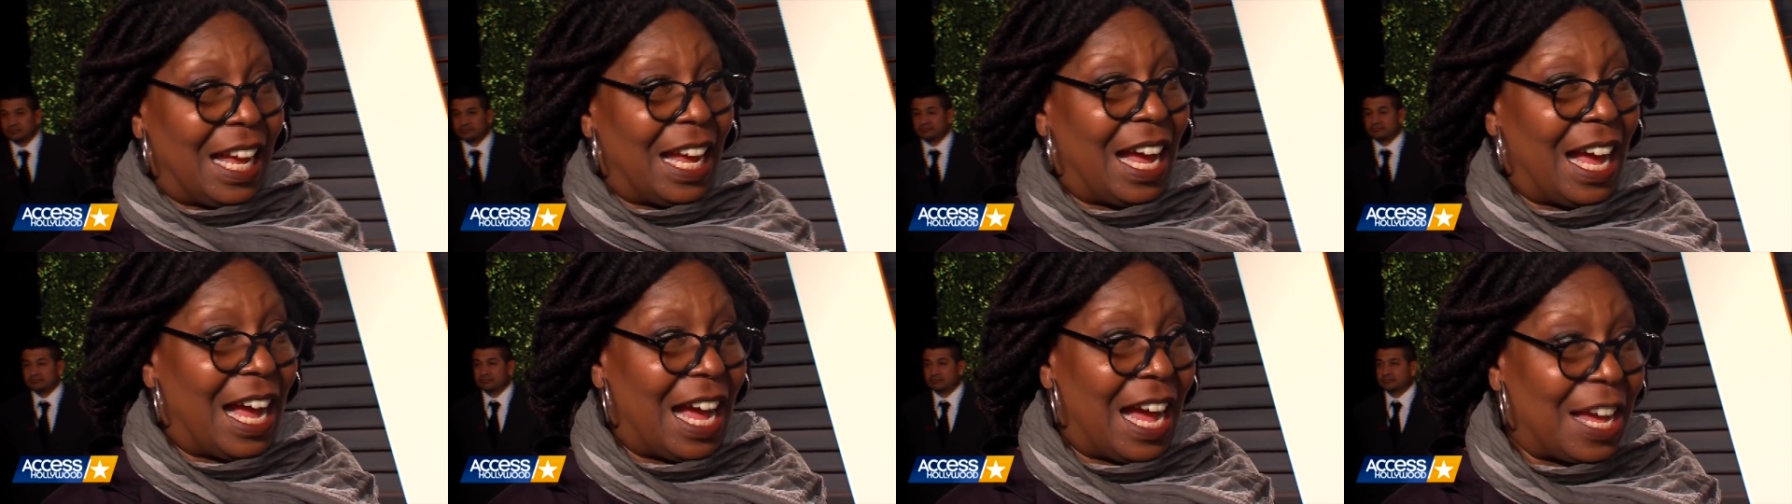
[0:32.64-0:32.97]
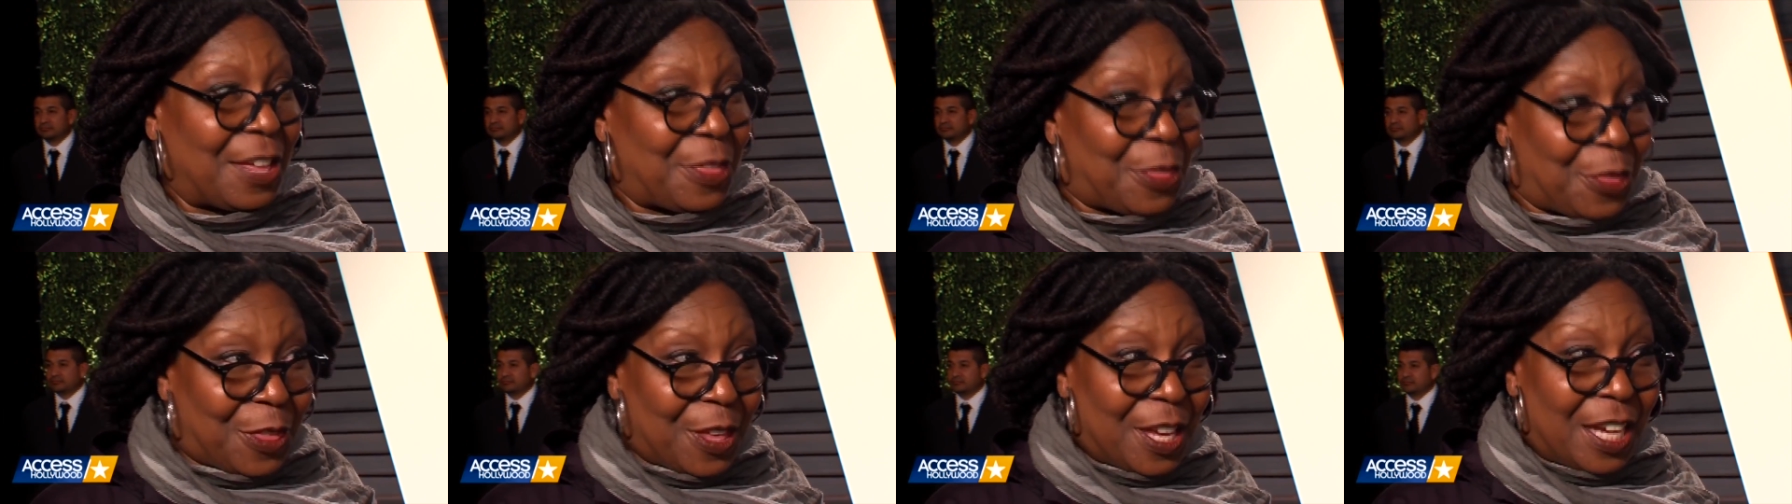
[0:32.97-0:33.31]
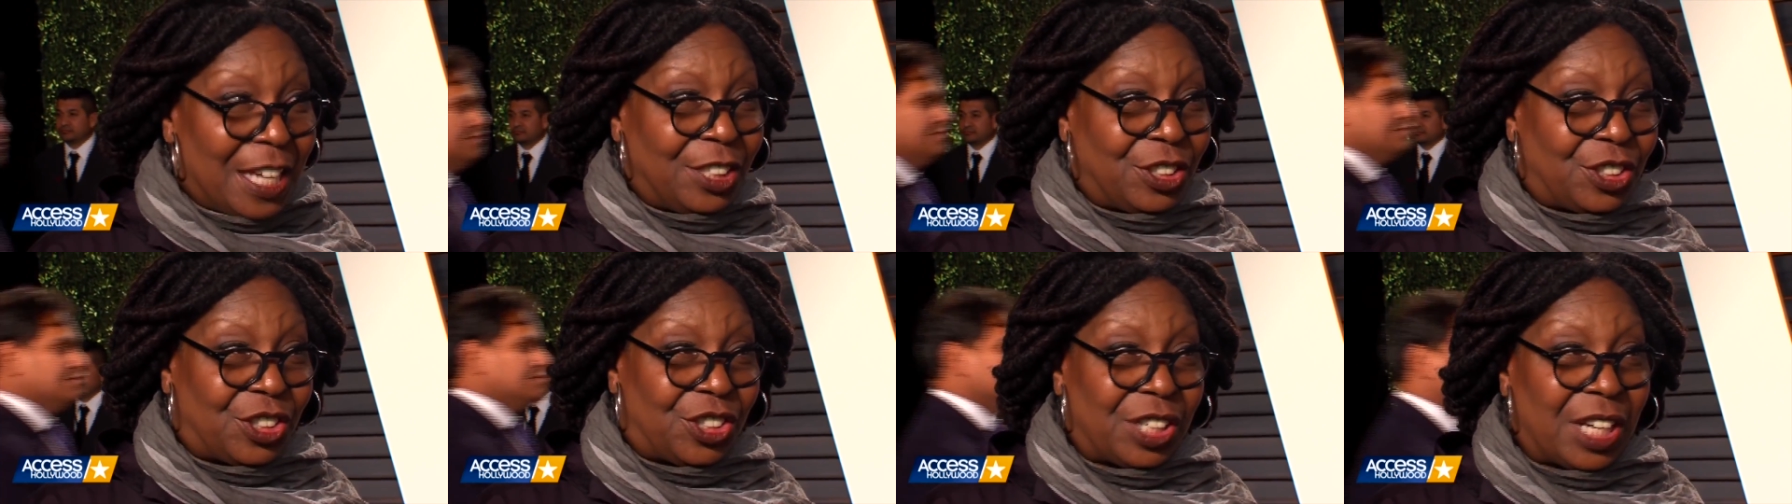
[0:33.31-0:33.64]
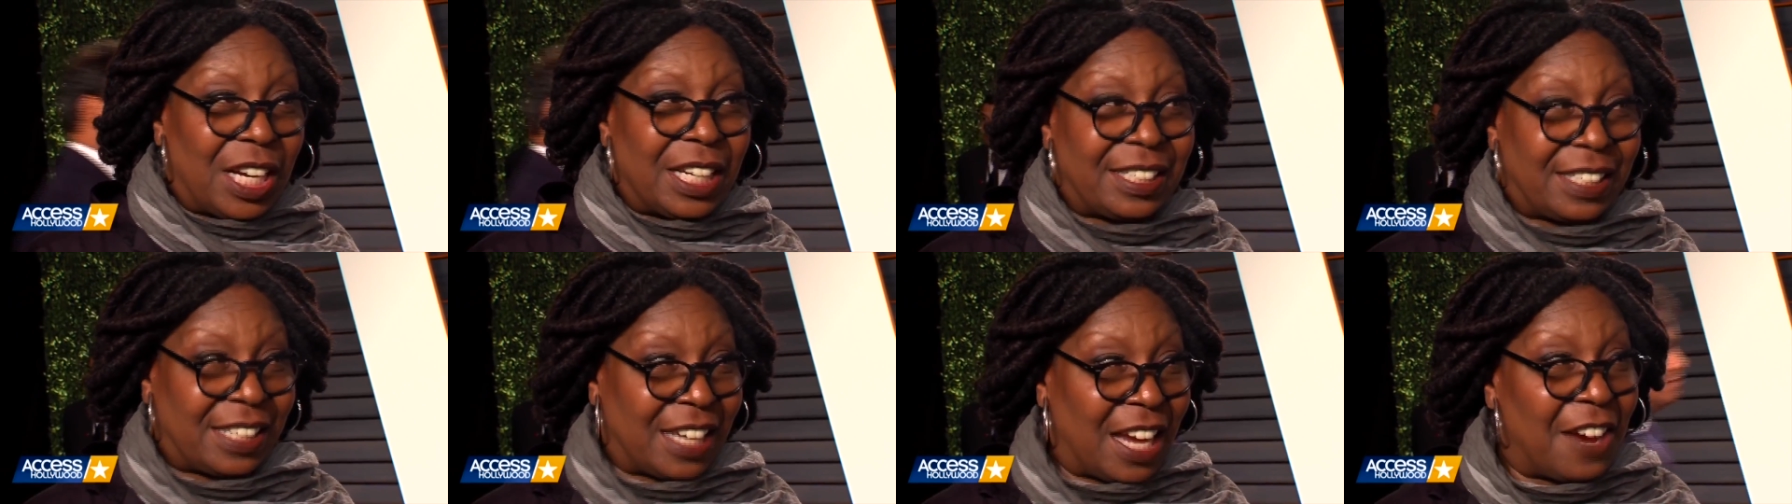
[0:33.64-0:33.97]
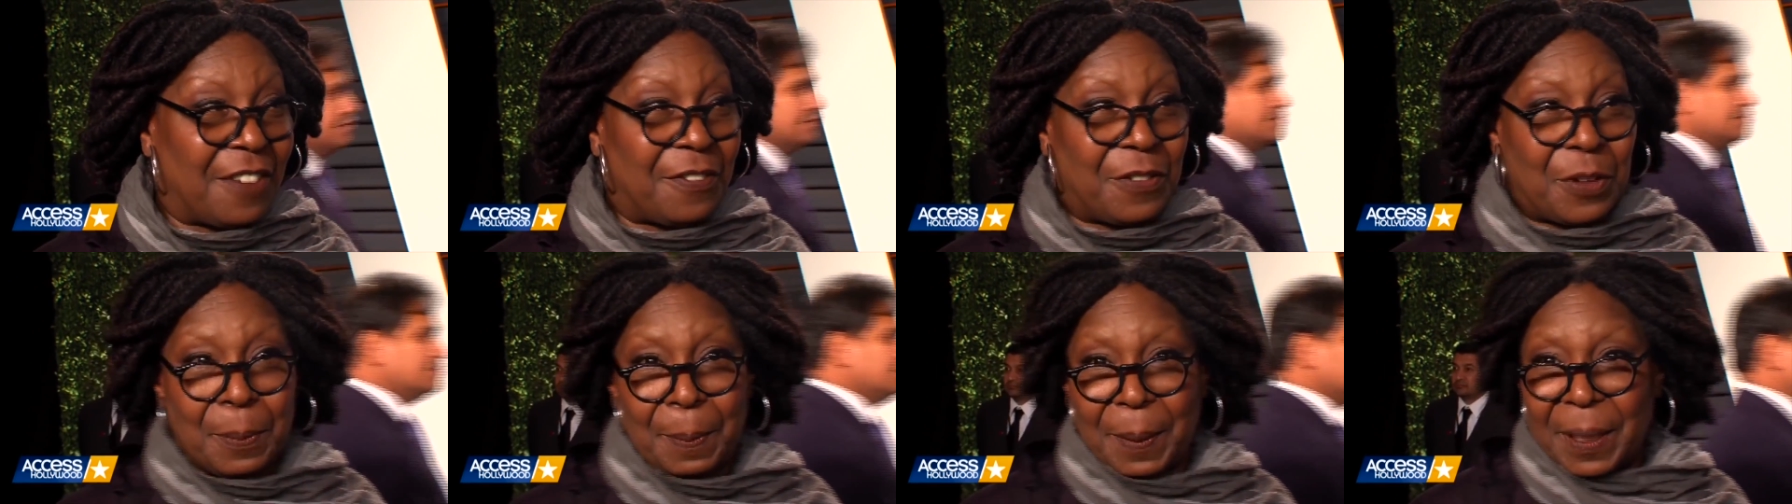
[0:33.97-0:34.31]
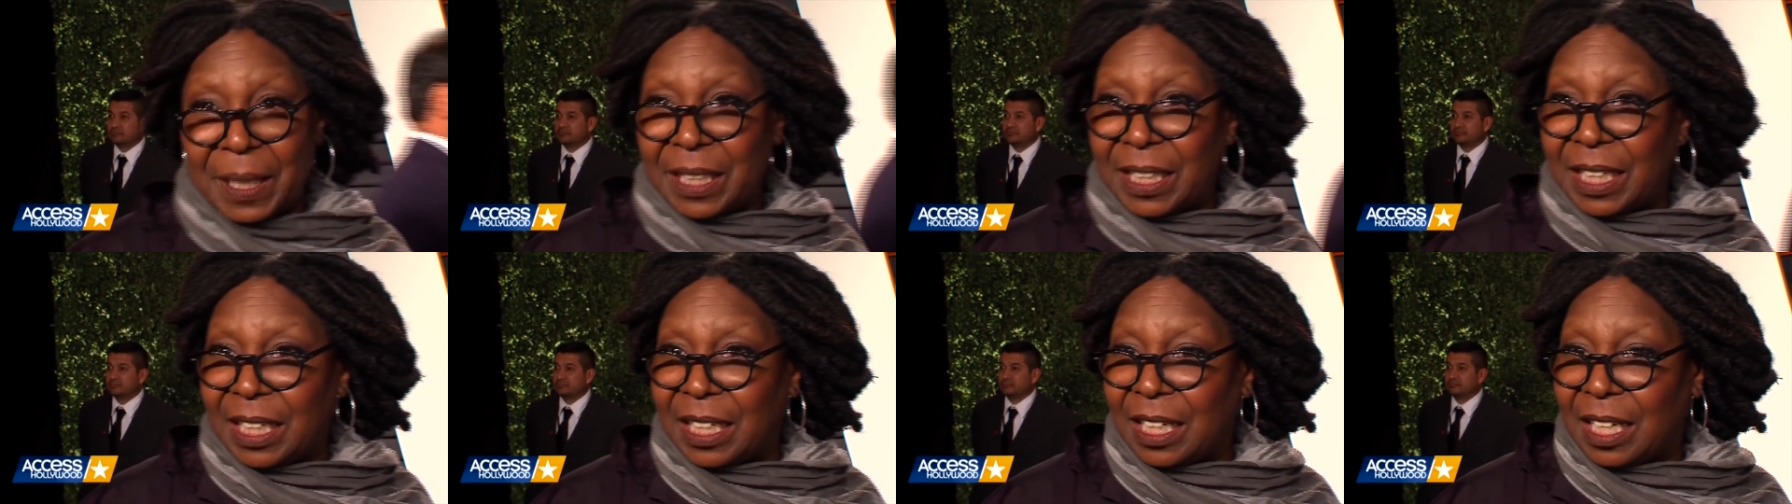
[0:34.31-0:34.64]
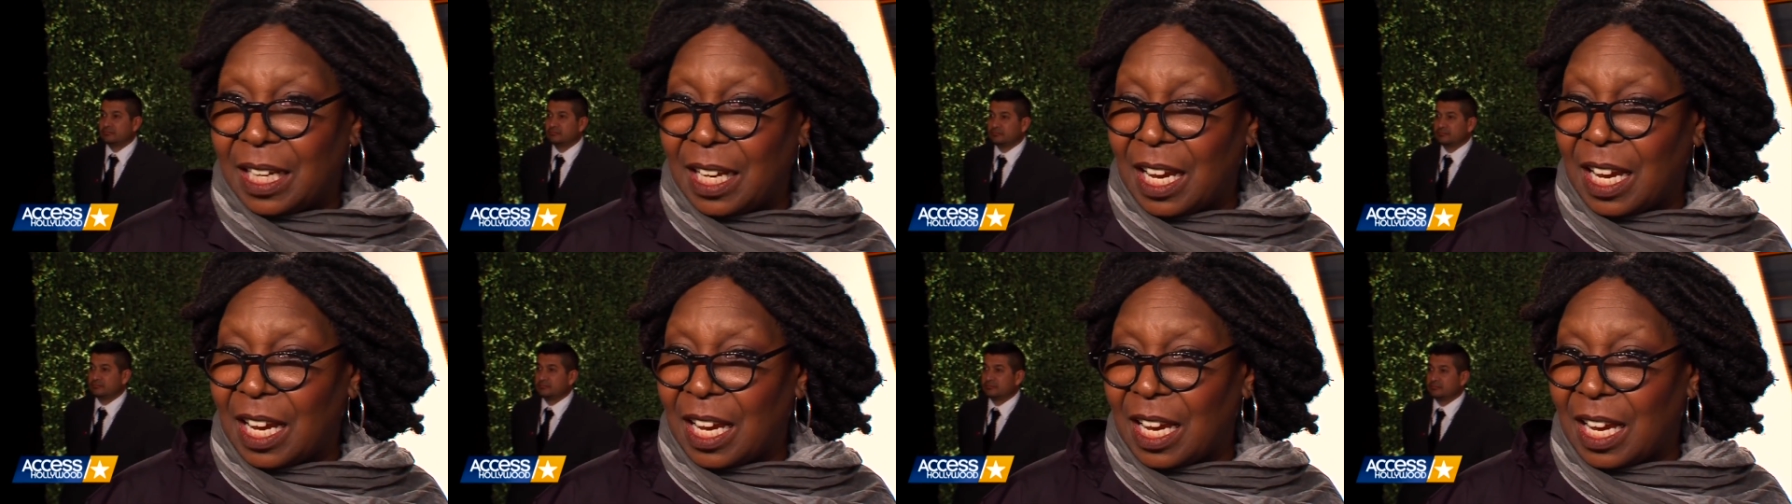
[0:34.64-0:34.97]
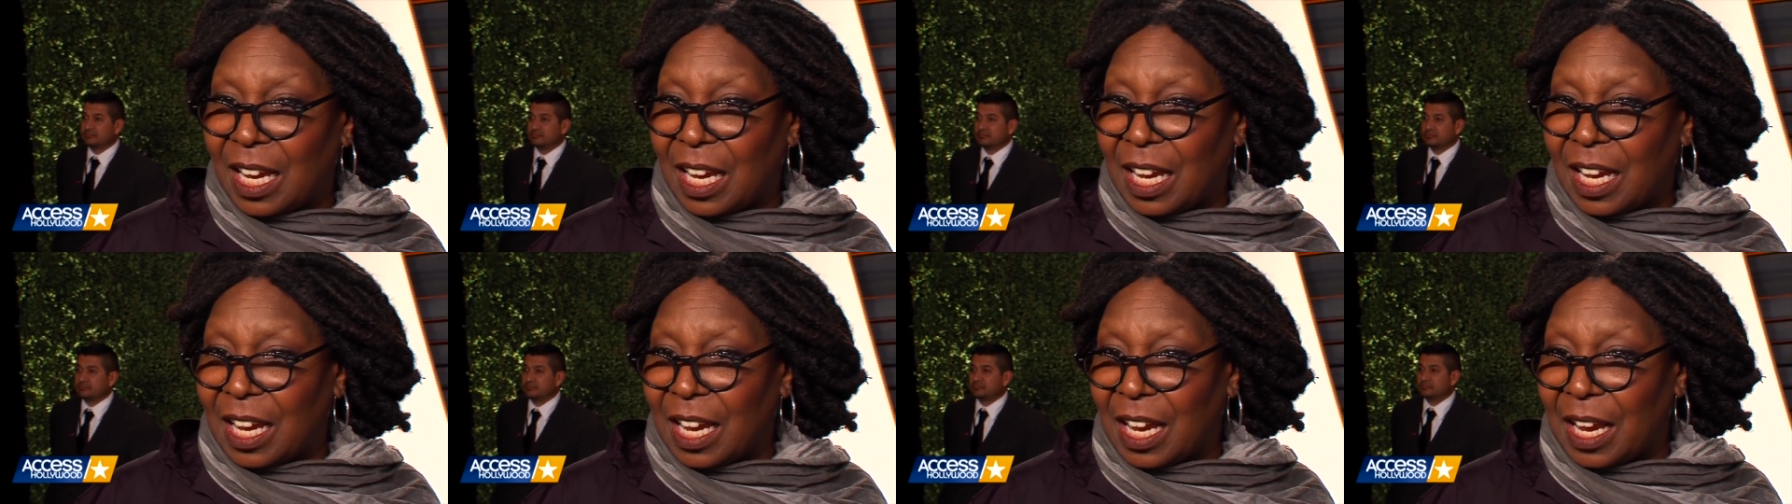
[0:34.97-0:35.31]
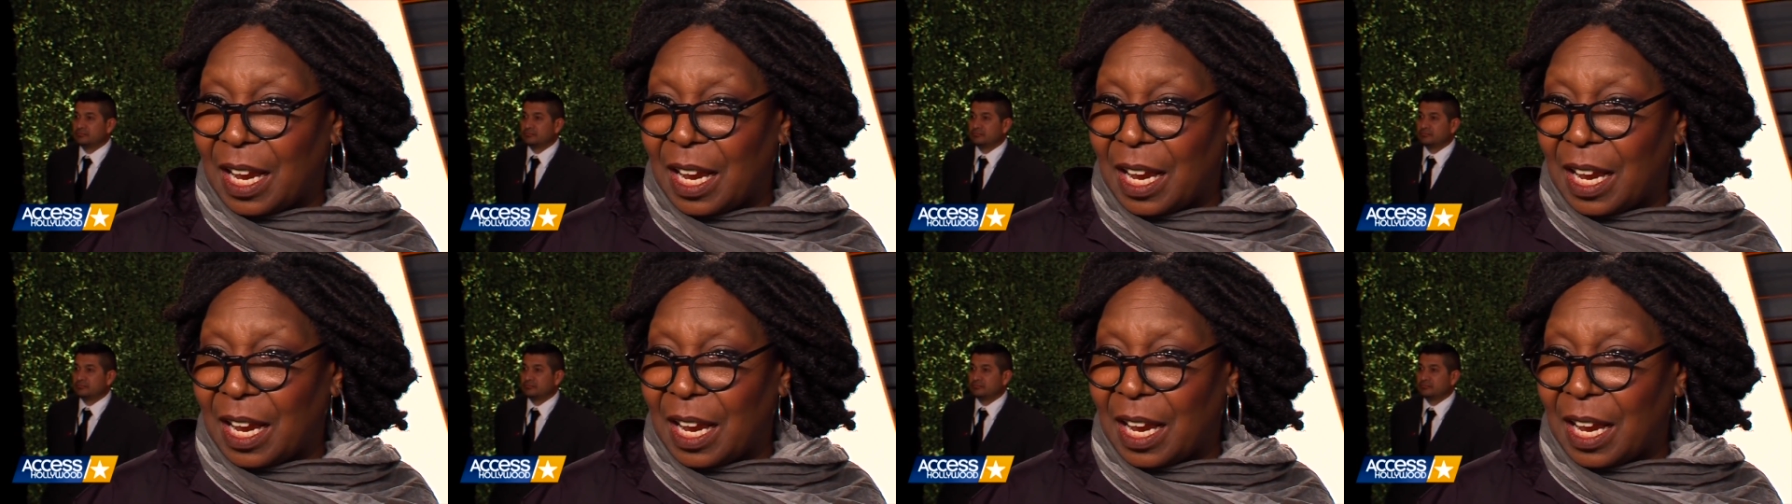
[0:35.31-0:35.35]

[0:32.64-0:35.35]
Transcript: she wanted to create a product for women that was discreet,